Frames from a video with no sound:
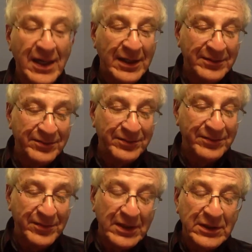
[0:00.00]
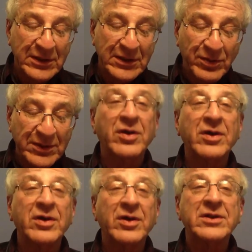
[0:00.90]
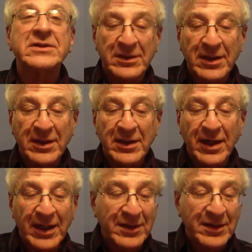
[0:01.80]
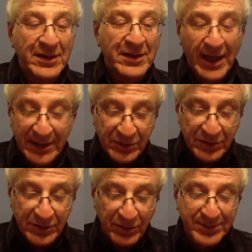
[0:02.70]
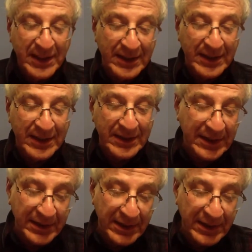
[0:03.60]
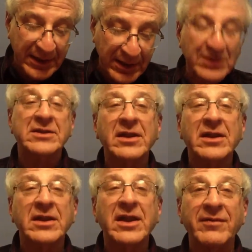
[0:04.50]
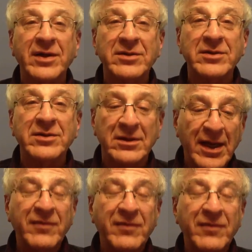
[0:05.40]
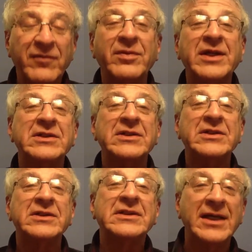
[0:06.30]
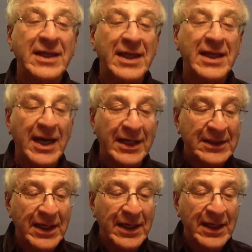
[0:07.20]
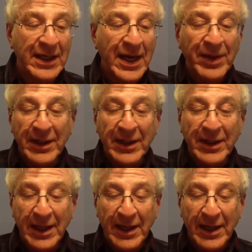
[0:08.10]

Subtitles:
And this one course at his website, he also has a lot of other information study guides. But